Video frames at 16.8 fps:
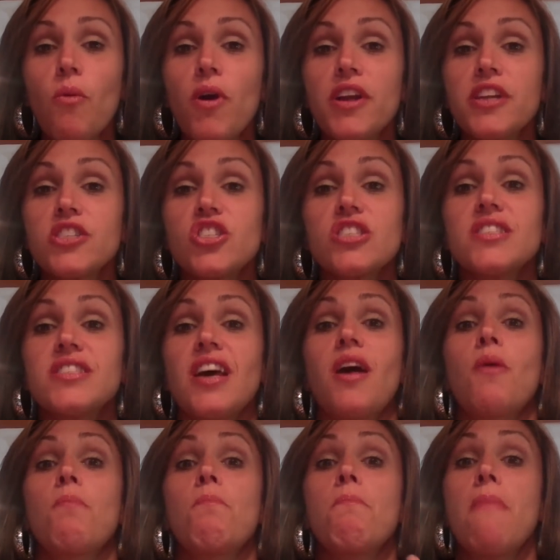want to just
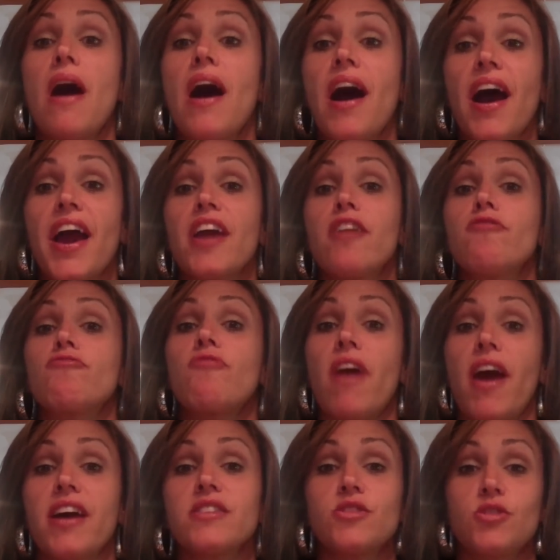tell my
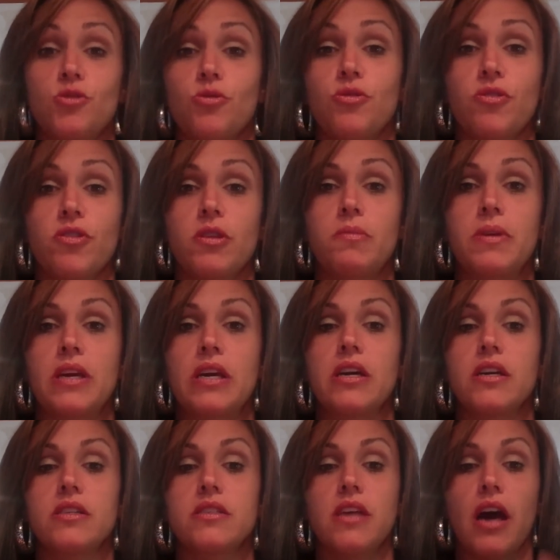rat story
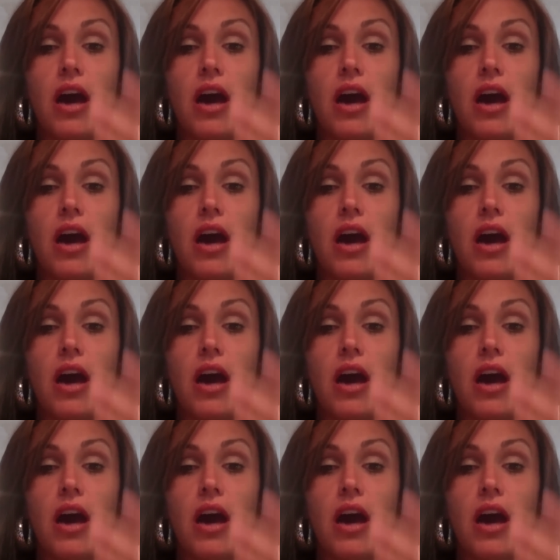because